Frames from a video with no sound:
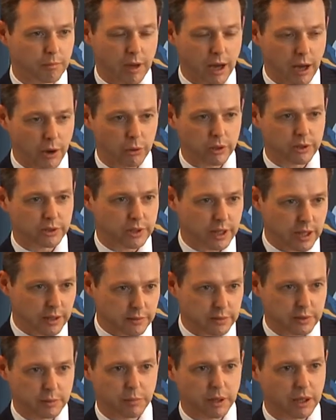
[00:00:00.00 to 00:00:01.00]

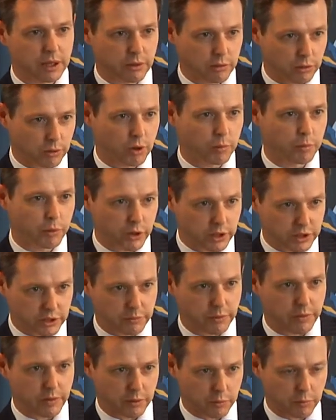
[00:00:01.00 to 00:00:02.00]
ourselves and by our cooperation
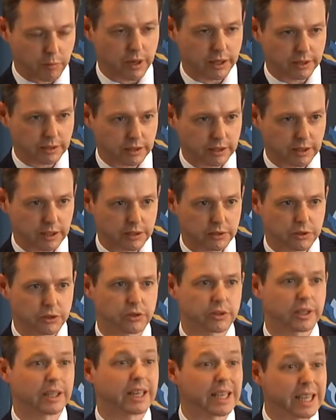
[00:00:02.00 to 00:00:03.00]
with our partner
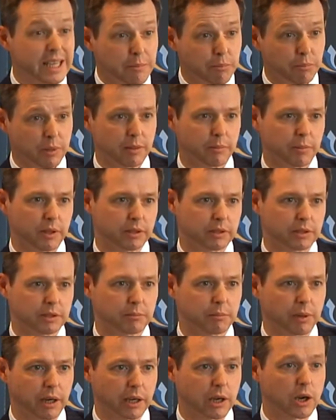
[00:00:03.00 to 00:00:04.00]
countries and implemented
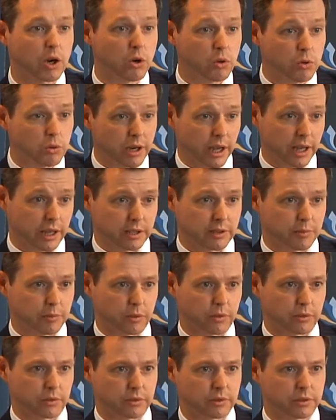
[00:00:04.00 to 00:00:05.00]
by own
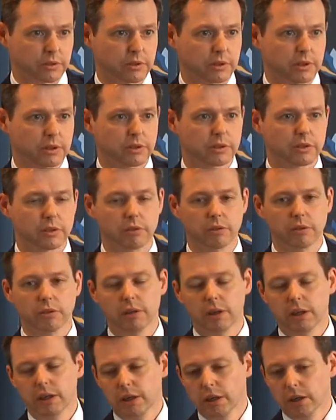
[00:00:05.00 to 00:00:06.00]
experts. So
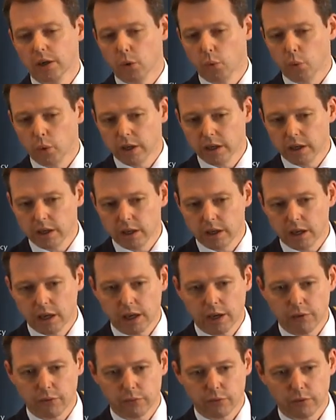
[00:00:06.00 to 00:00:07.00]
we
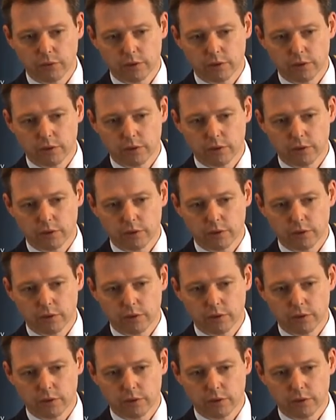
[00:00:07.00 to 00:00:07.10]
have